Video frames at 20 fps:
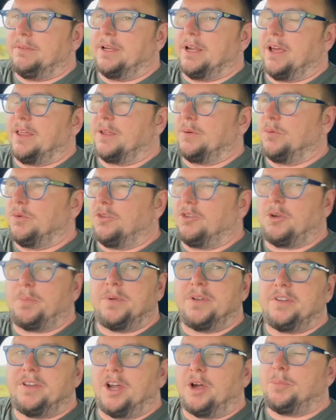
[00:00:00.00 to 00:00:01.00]
yeah, I think we'll stop
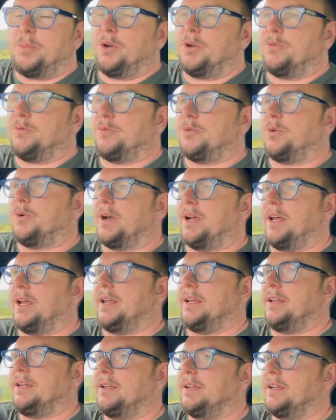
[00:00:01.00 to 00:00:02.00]
at Taupo for
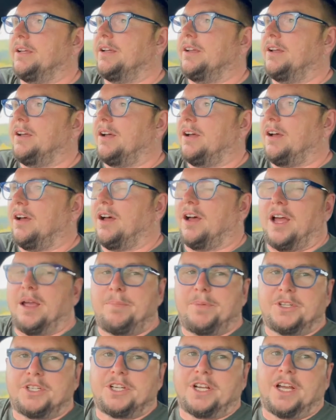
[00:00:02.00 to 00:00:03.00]
a
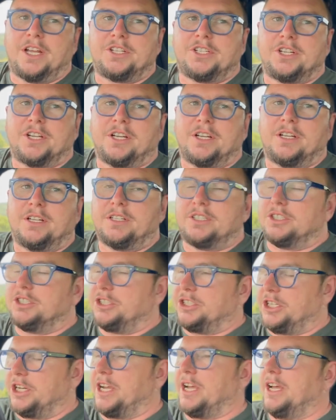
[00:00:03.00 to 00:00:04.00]
hypercharger
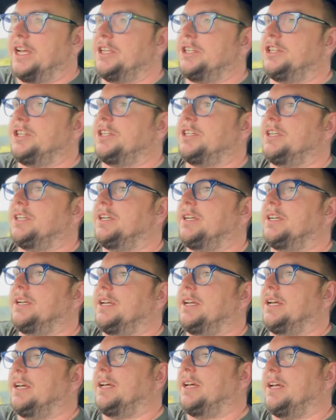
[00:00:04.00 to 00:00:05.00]
charge
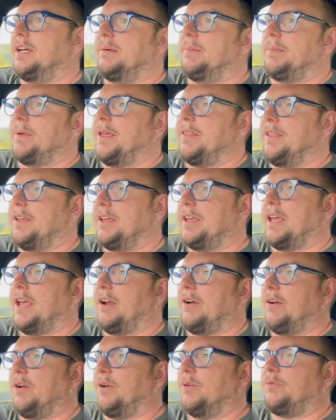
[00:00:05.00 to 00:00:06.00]
and then
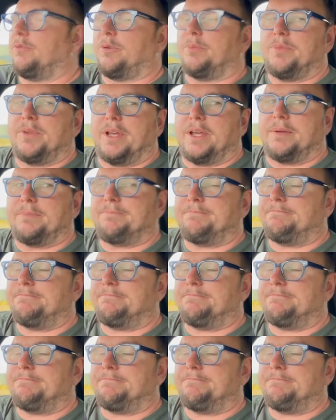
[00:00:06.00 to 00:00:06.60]
carry on from there.